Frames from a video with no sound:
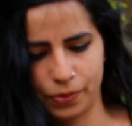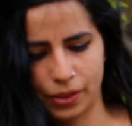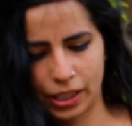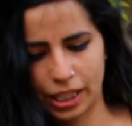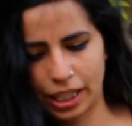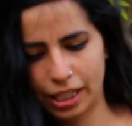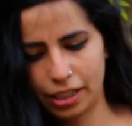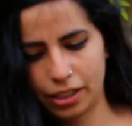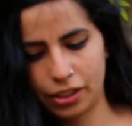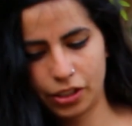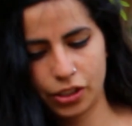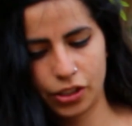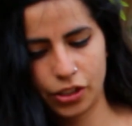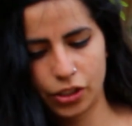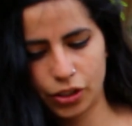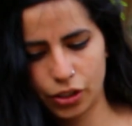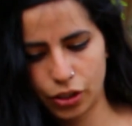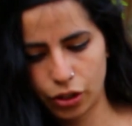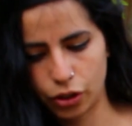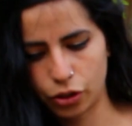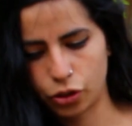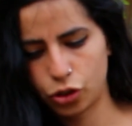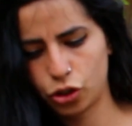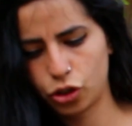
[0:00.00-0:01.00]
it's
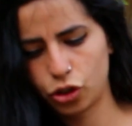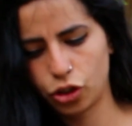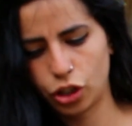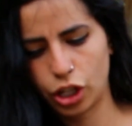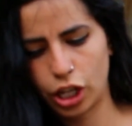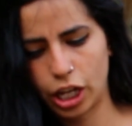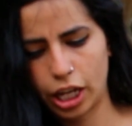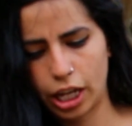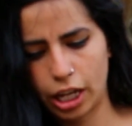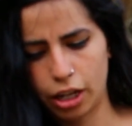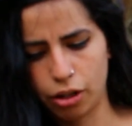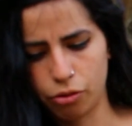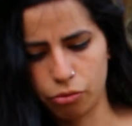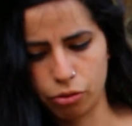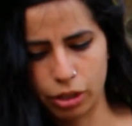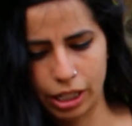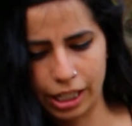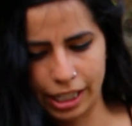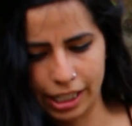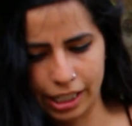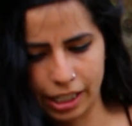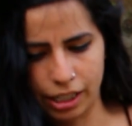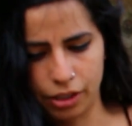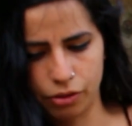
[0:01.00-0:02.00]
such a
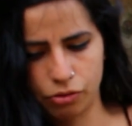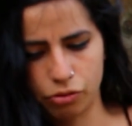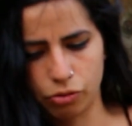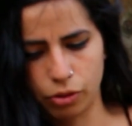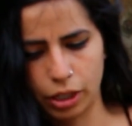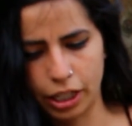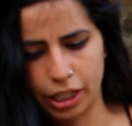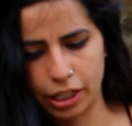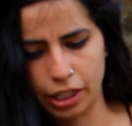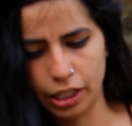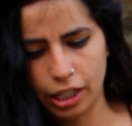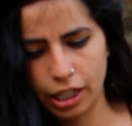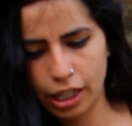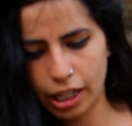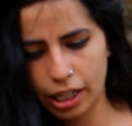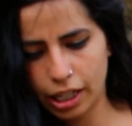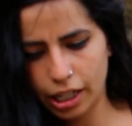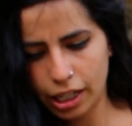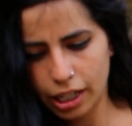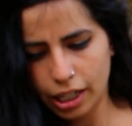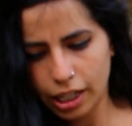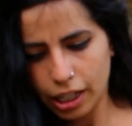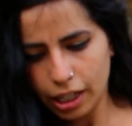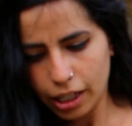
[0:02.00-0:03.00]
relief when
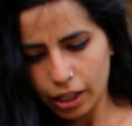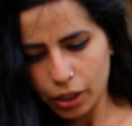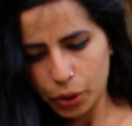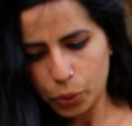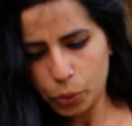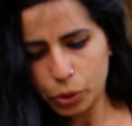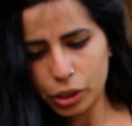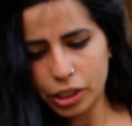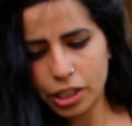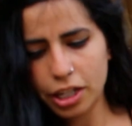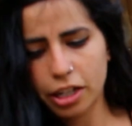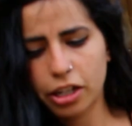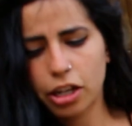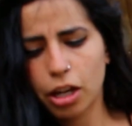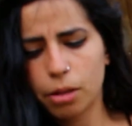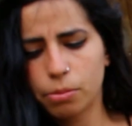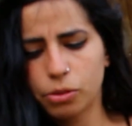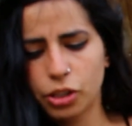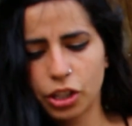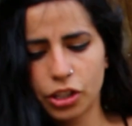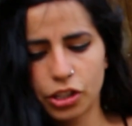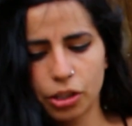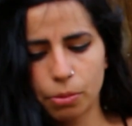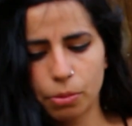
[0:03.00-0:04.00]
winter
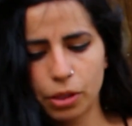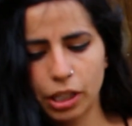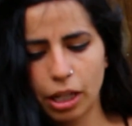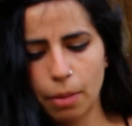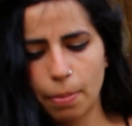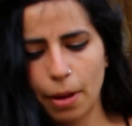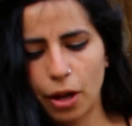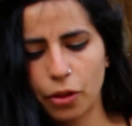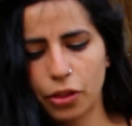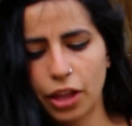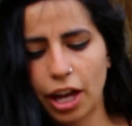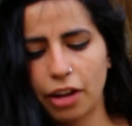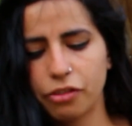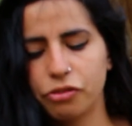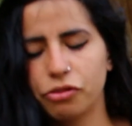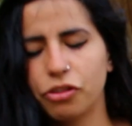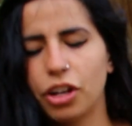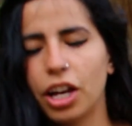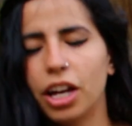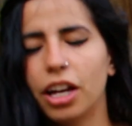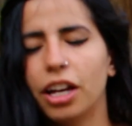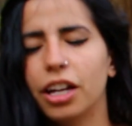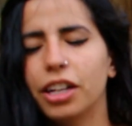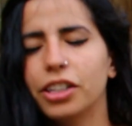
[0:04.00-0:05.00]
comes. There's something about that
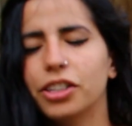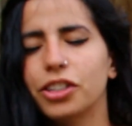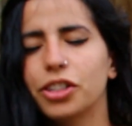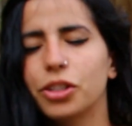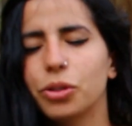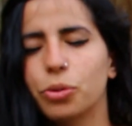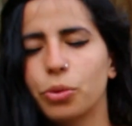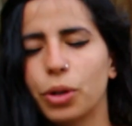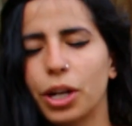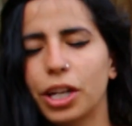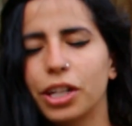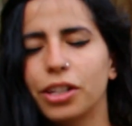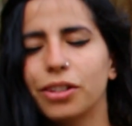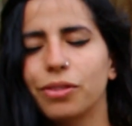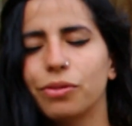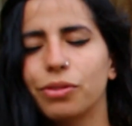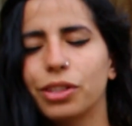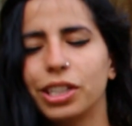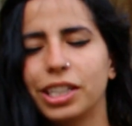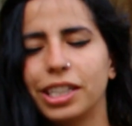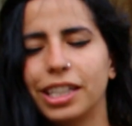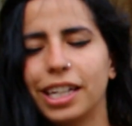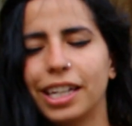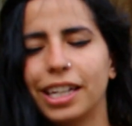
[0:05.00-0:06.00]
first rain of
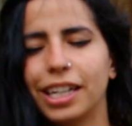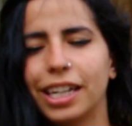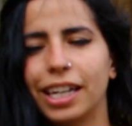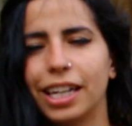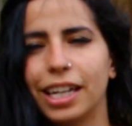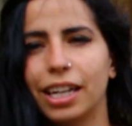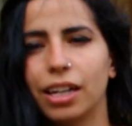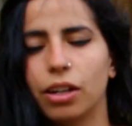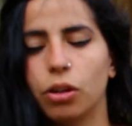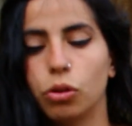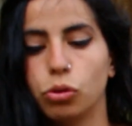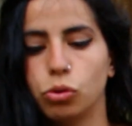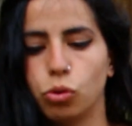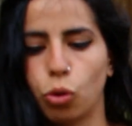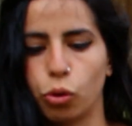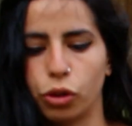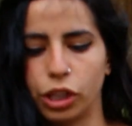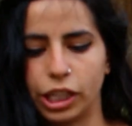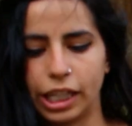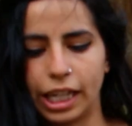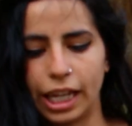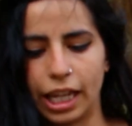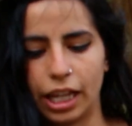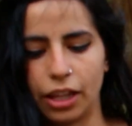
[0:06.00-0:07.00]
the year, or not
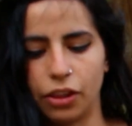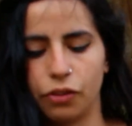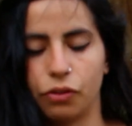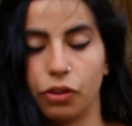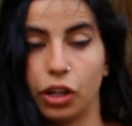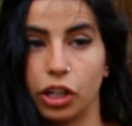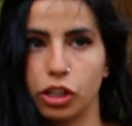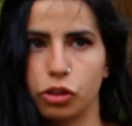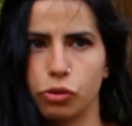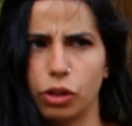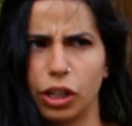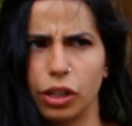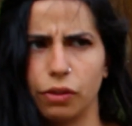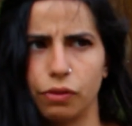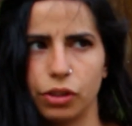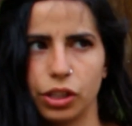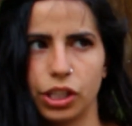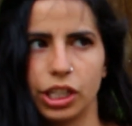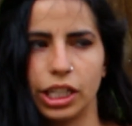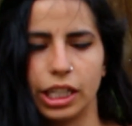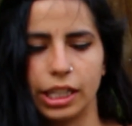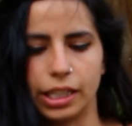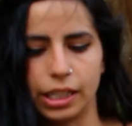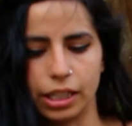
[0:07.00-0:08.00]
the year, the first rain of the
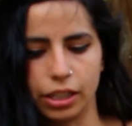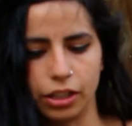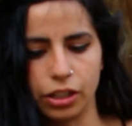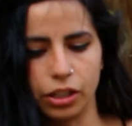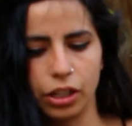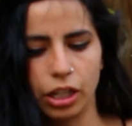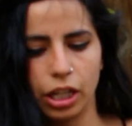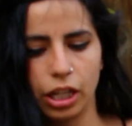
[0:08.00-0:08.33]
season,